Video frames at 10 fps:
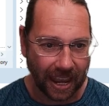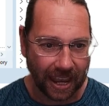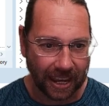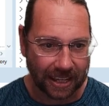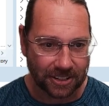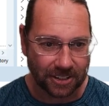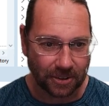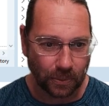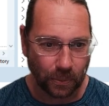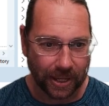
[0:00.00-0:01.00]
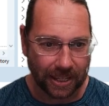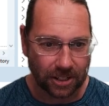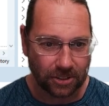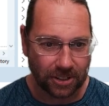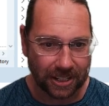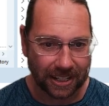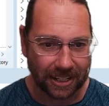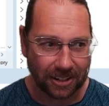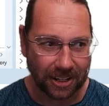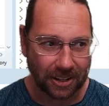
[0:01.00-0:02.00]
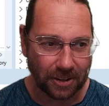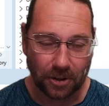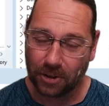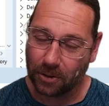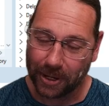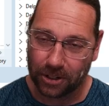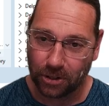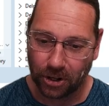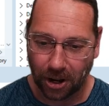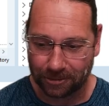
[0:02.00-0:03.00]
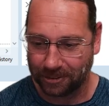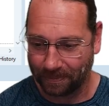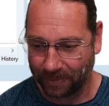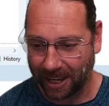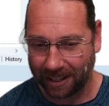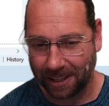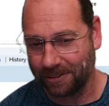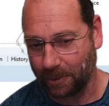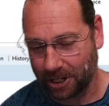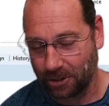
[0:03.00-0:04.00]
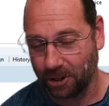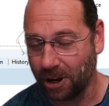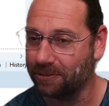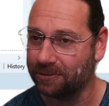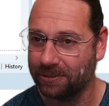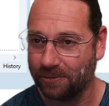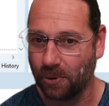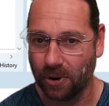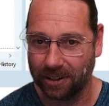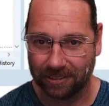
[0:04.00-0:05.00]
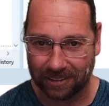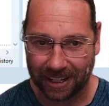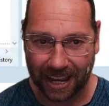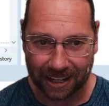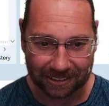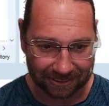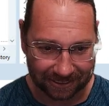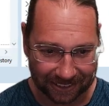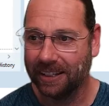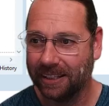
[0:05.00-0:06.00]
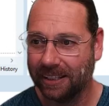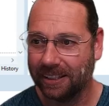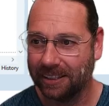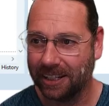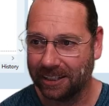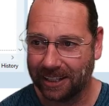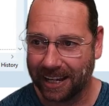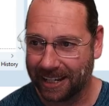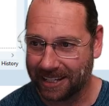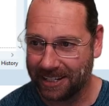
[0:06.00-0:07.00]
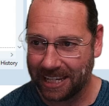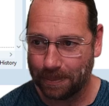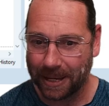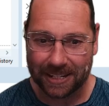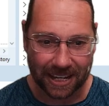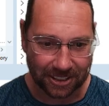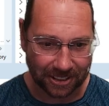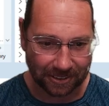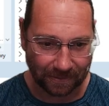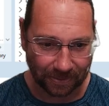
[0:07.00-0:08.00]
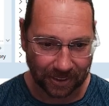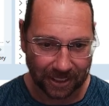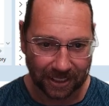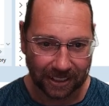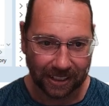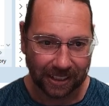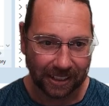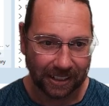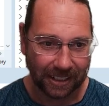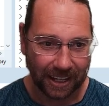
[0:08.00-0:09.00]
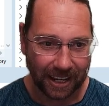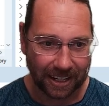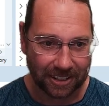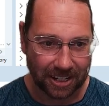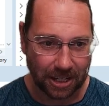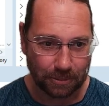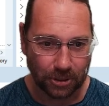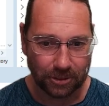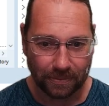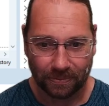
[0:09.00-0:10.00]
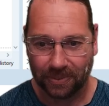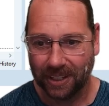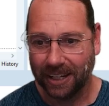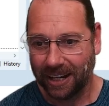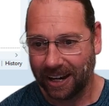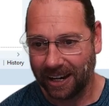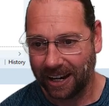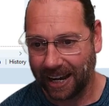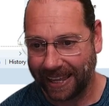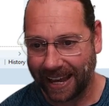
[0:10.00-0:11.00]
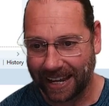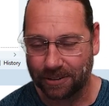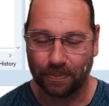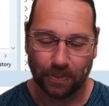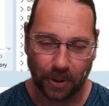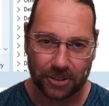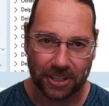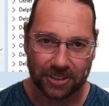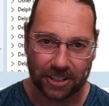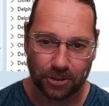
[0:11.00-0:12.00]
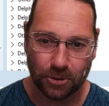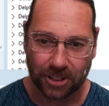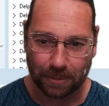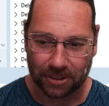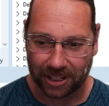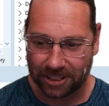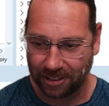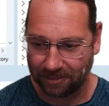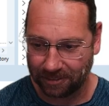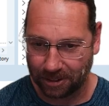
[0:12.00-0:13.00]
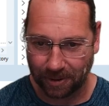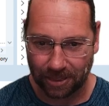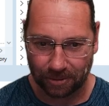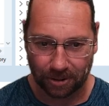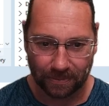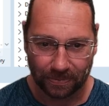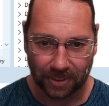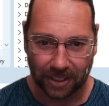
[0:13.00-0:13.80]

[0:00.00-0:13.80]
And we can turn it off. Now, if I want to turn it off for our little DEP test and attempt to, I can't because there's two steps I need to run through.